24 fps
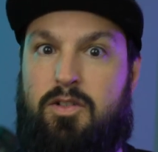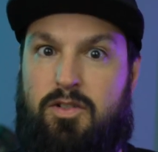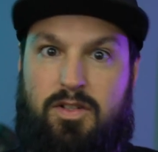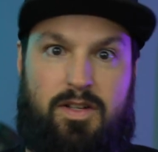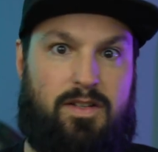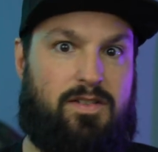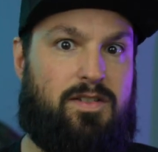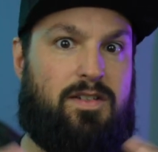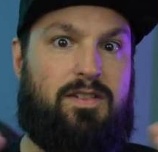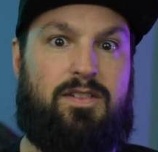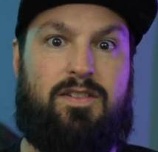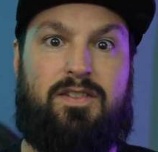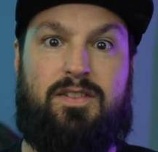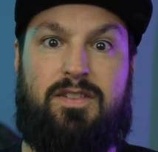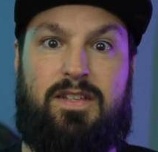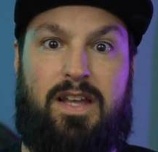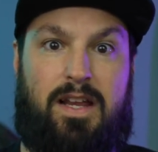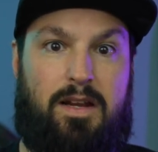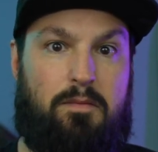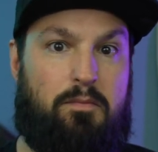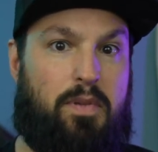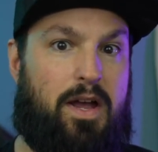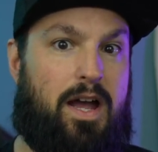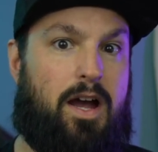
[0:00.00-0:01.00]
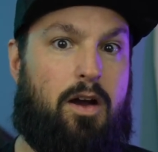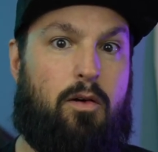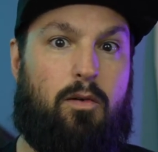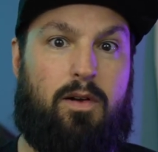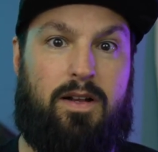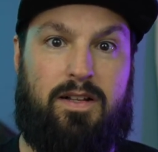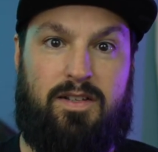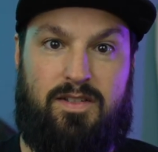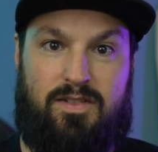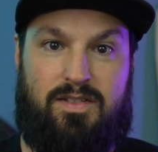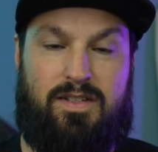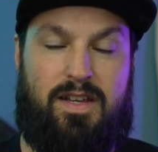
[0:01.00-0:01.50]
just insane power,
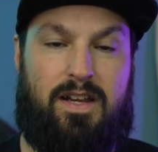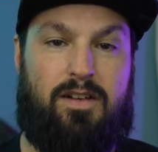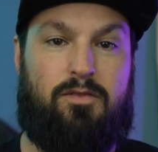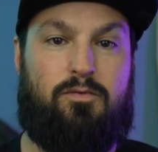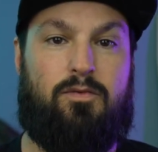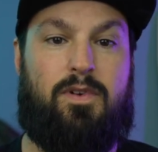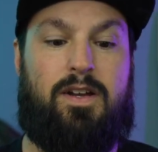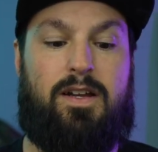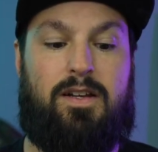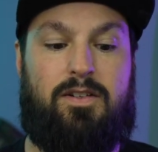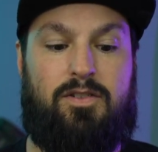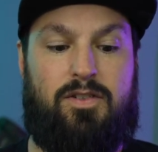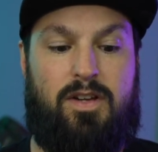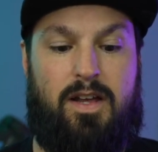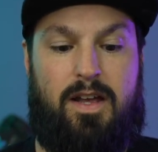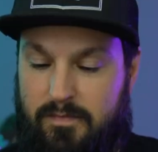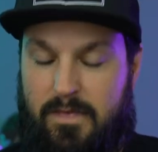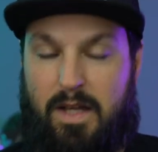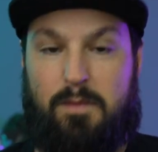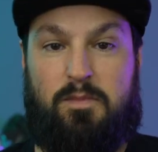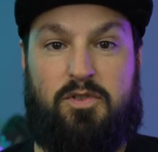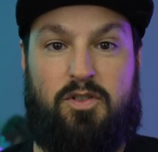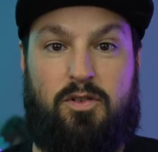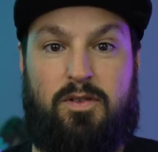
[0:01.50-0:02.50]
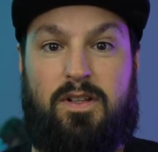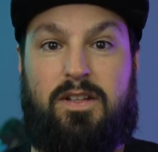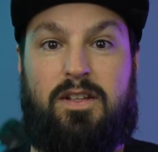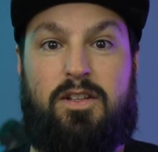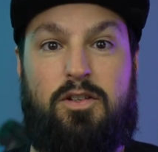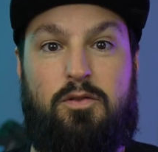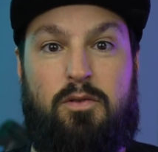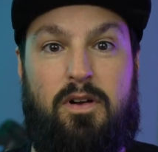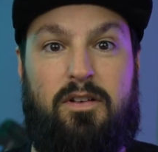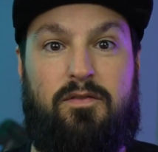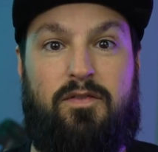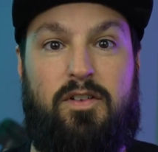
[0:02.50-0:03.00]
insane range. I'm sure that
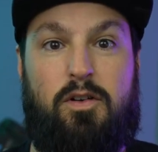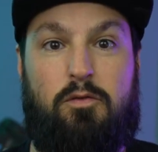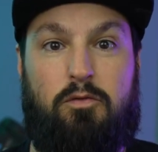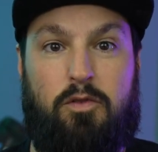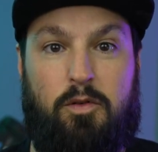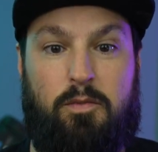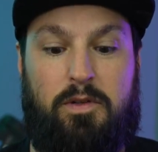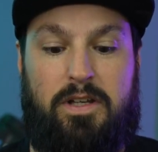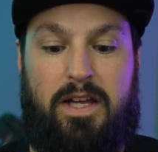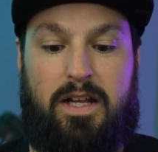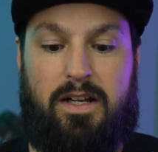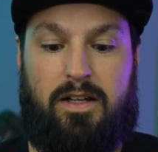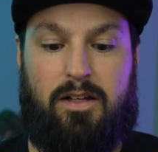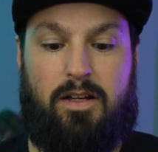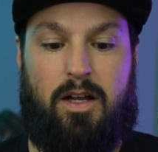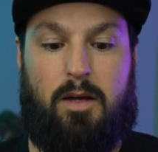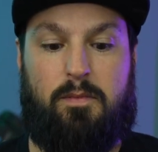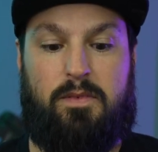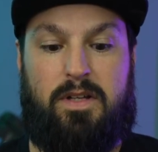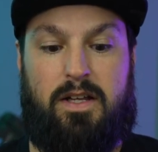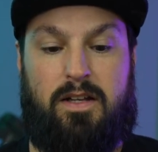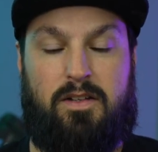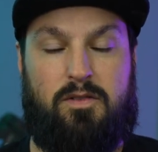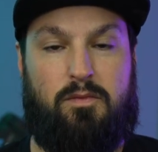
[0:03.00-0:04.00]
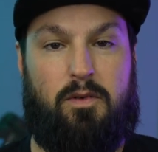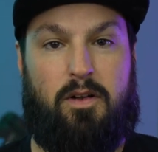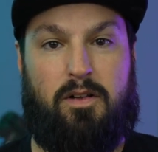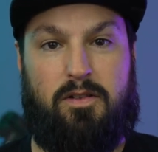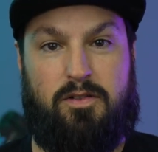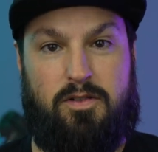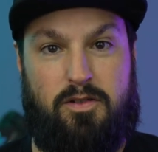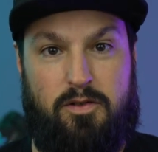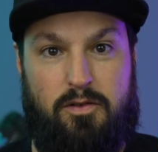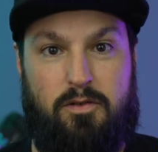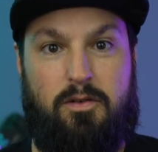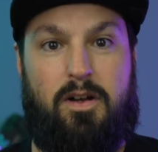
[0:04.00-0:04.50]
the UAV will be getting an update as well
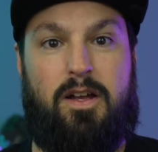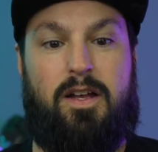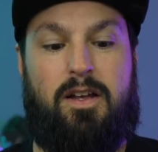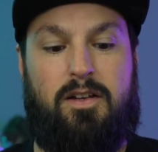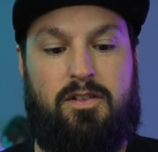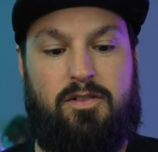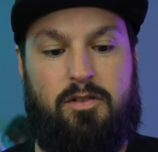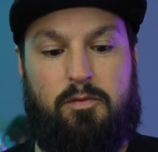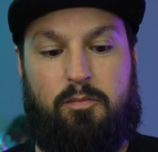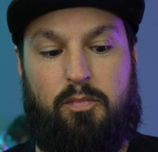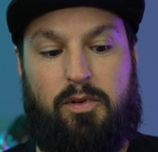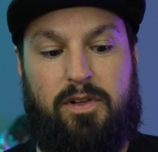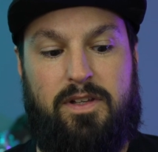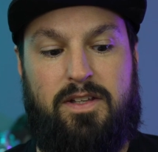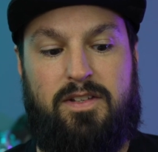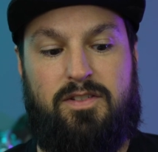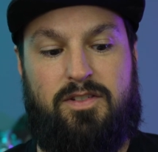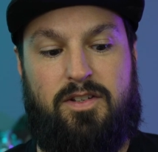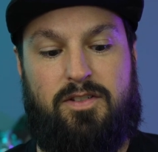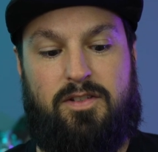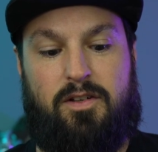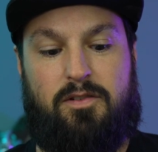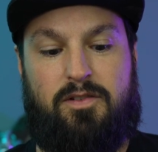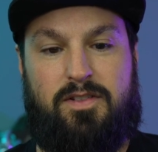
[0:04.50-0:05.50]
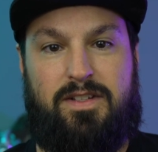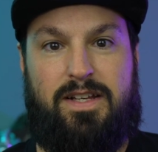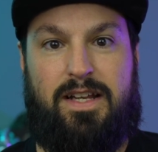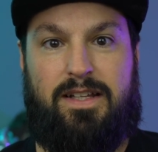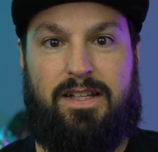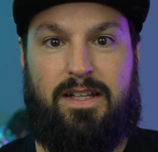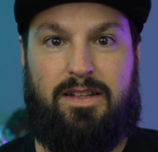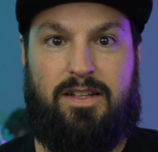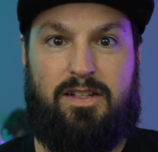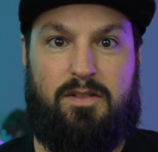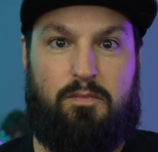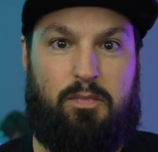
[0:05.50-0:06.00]
too. So please just
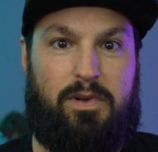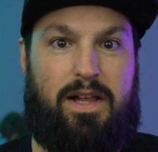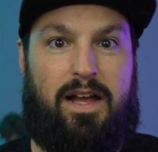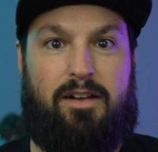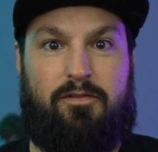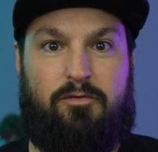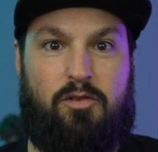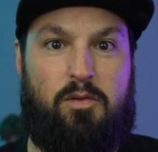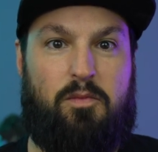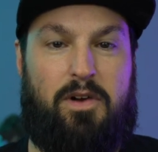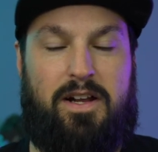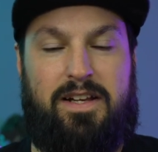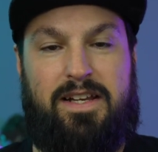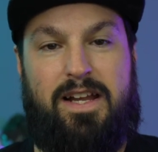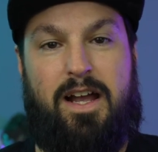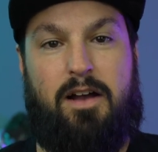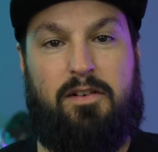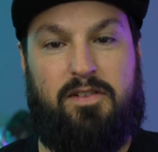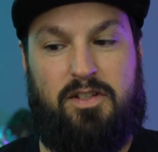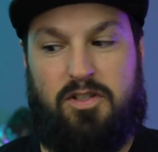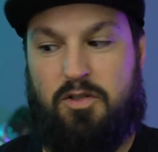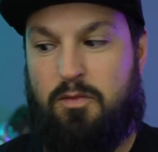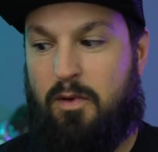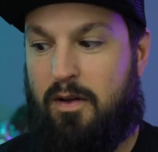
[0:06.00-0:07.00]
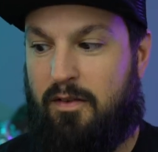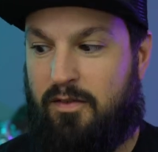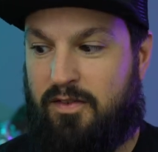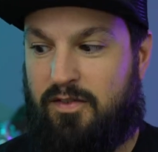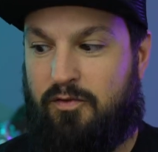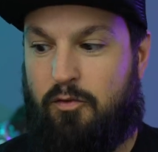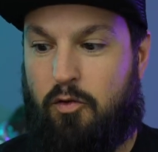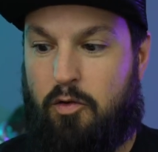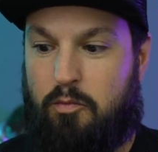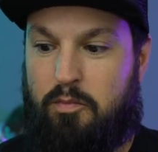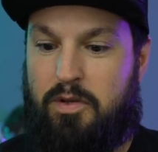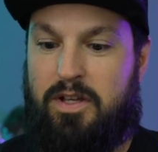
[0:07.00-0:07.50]
understand that this platform right now, the
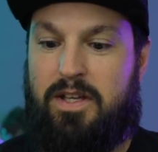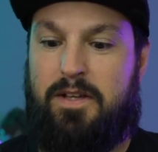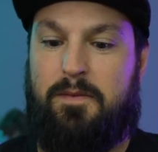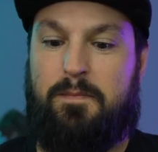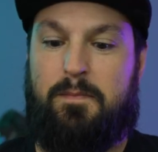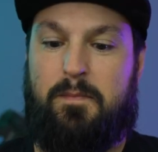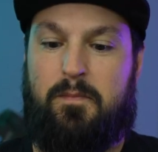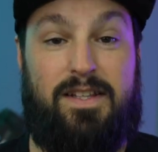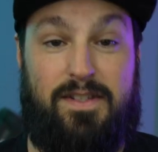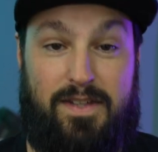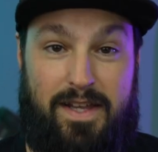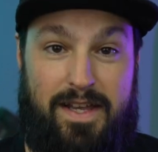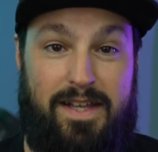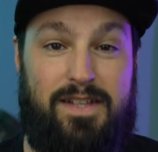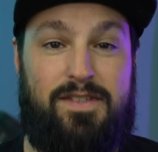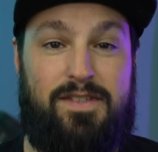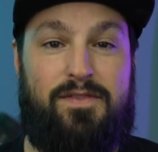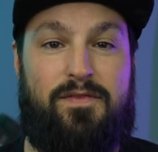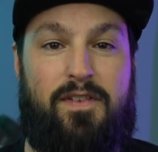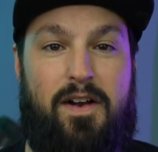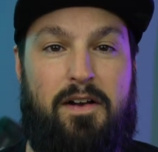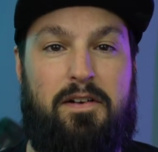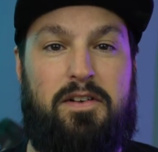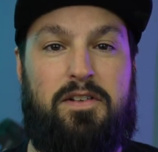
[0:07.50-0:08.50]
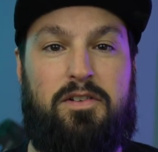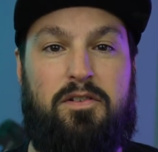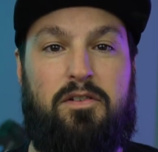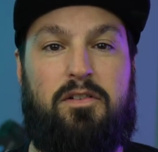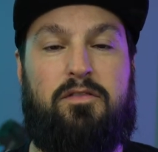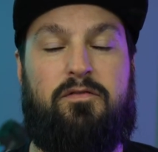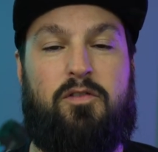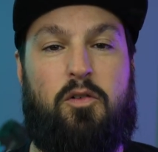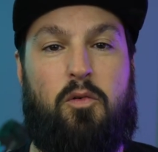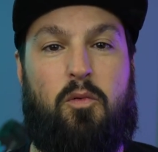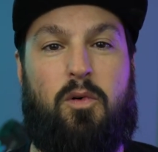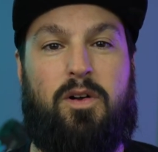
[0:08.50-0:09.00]
12S4P, it is very
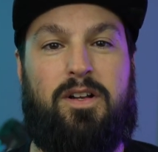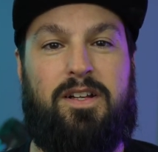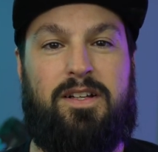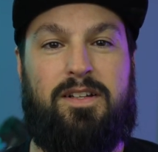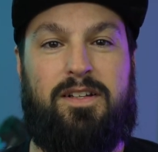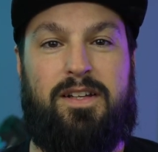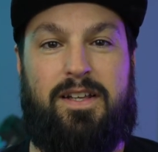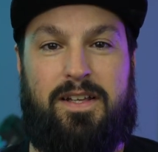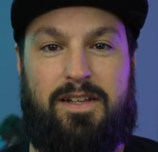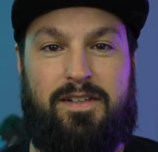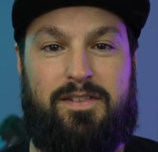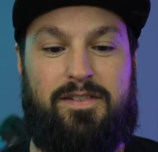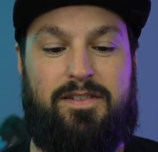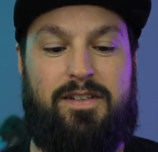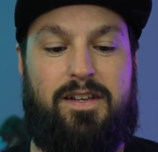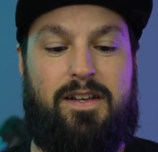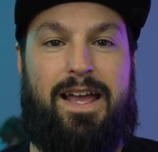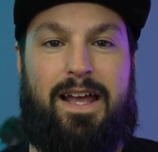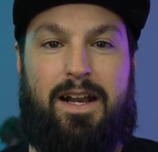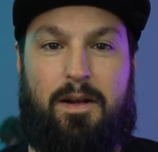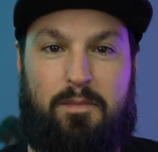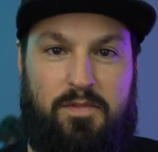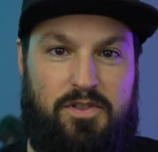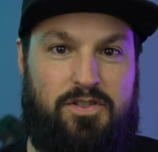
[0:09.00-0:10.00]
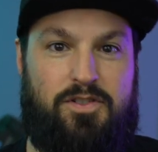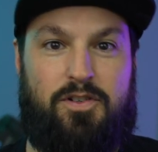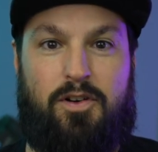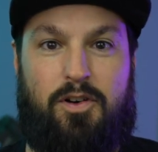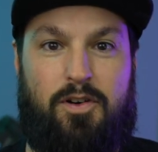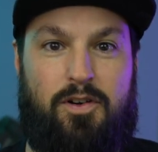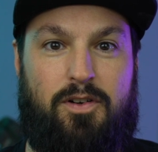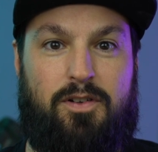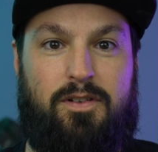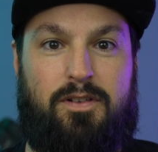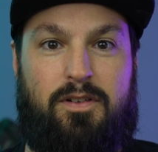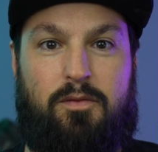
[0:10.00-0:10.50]
good for what it is. And I'm
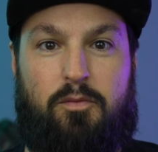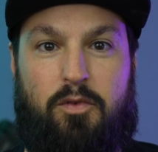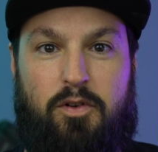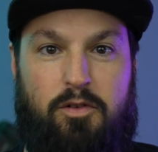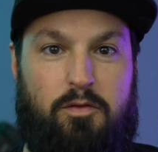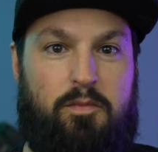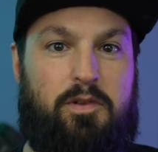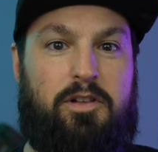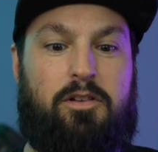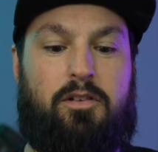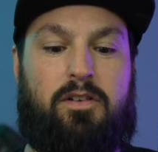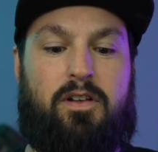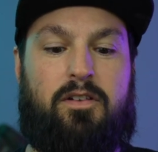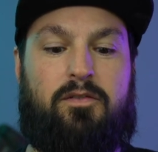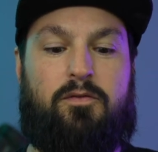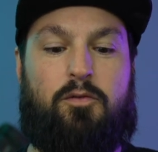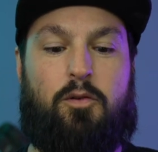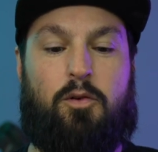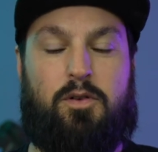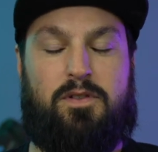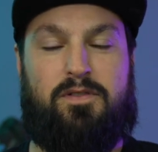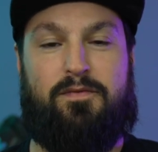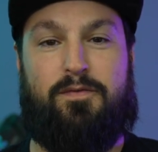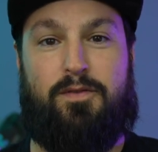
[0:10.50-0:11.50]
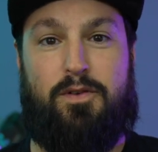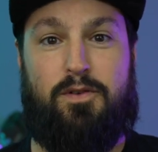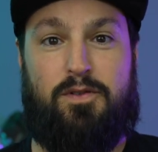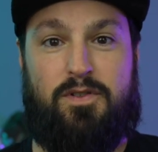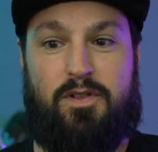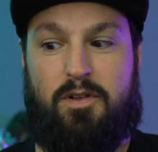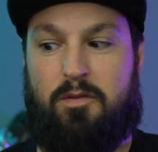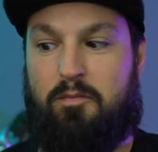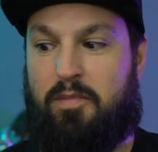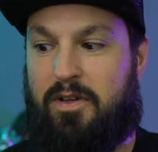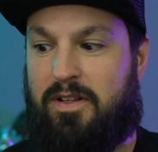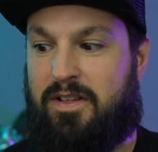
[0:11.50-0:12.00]
sure we'll be looking forward to the
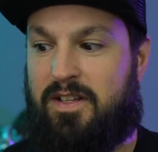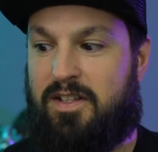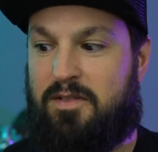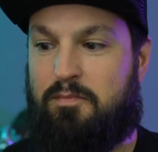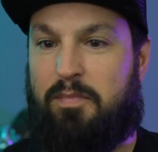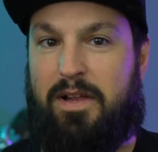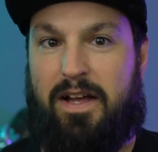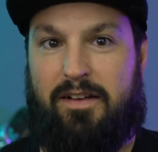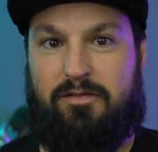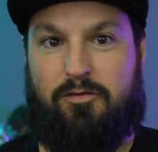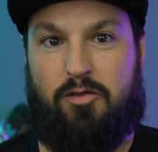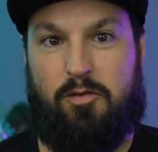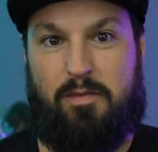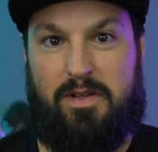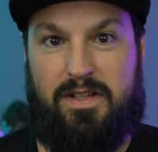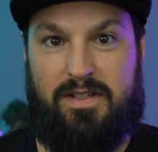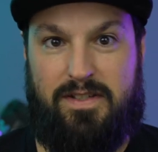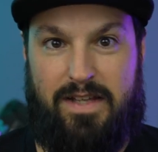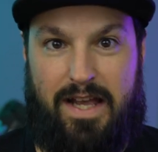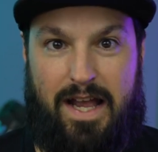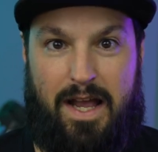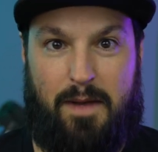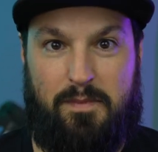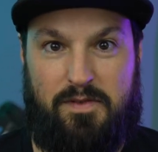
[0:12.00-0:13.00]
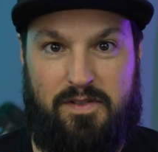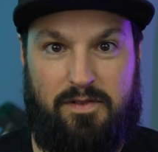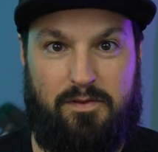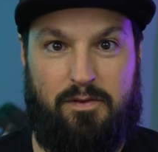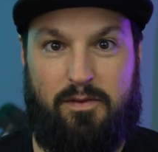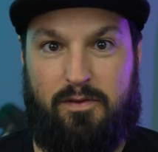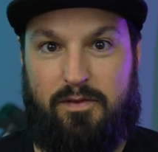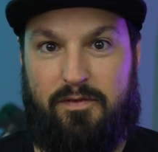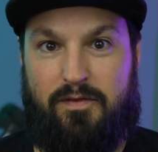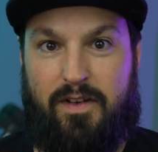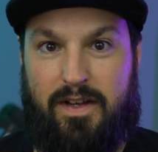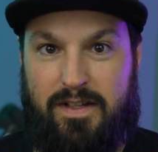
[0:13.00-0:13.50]
future, but this platform is
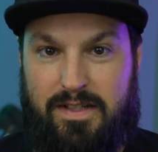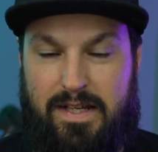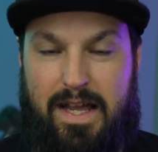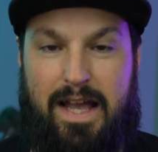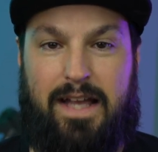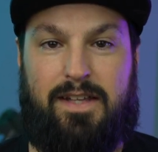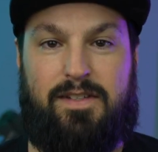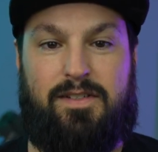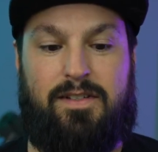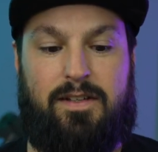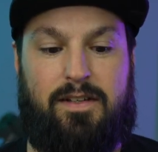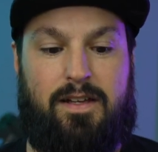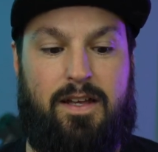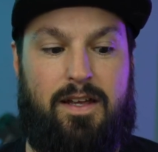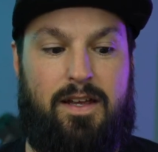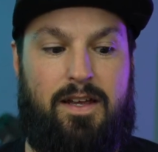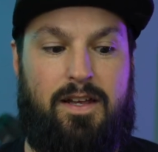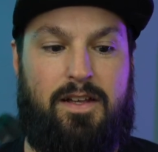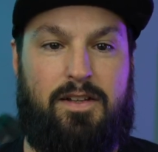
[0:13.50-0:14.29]
absolutely fantastic.